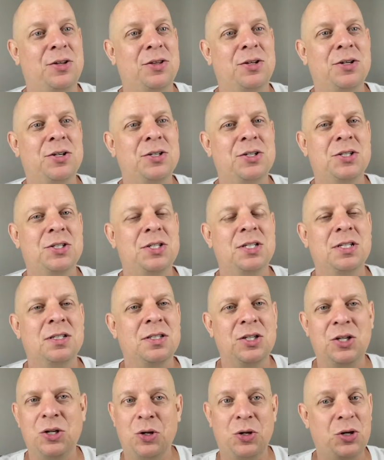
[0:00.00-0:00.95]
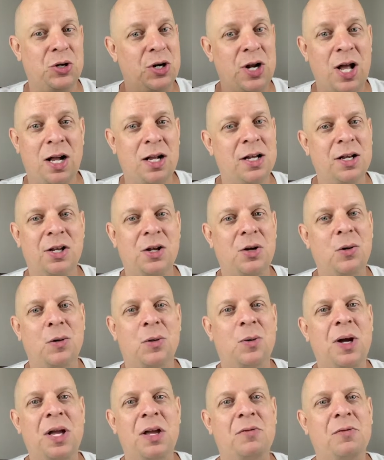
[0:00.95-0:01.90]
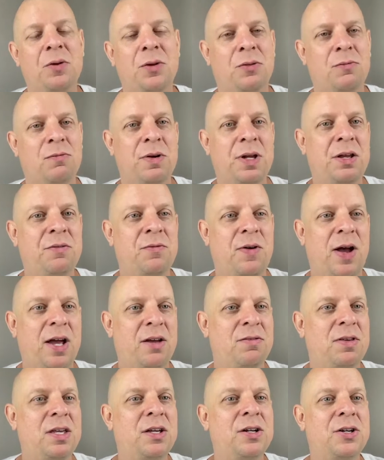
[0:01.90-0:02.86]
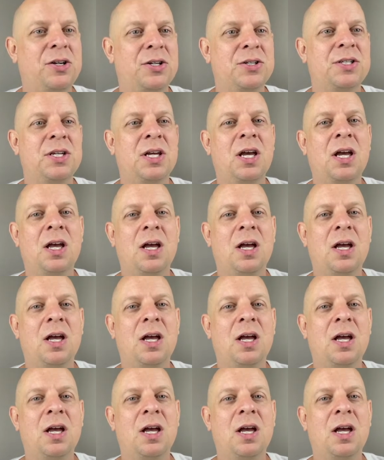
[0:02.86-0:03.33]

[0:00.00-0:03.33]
There's, you know, you're not going to go away for 3-5 years